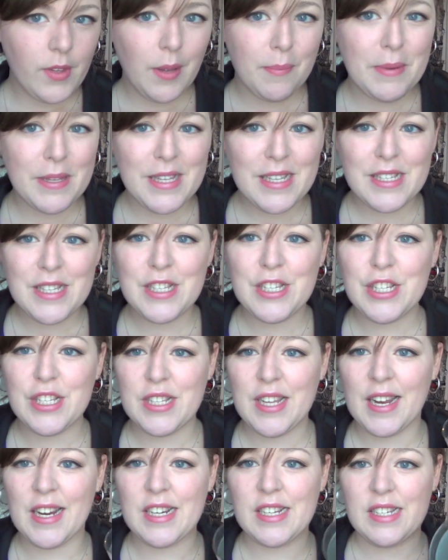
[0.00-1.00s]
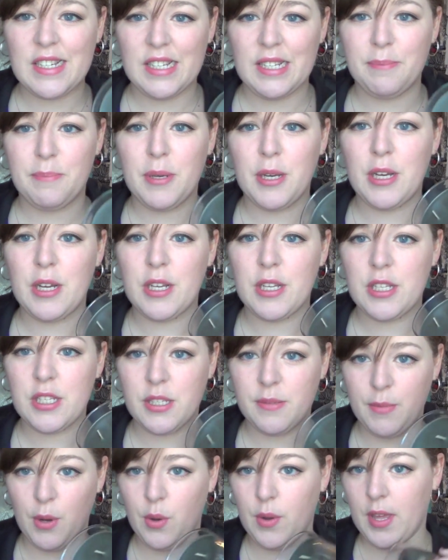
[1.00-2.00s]
But this is just like a deep,
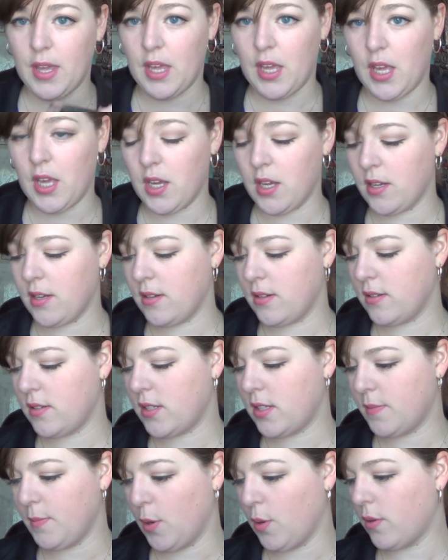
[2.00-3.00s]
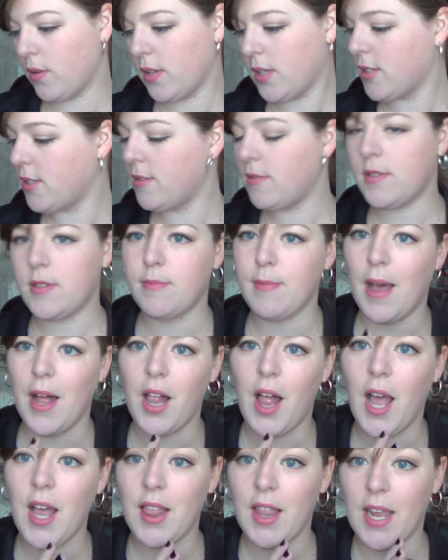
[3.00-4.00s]
smoky smoke
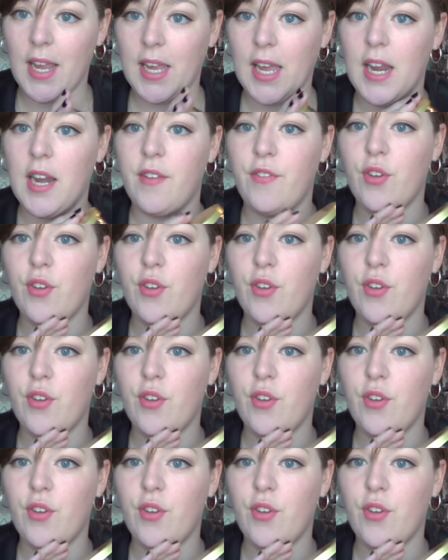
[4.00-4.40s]
smell. I like it.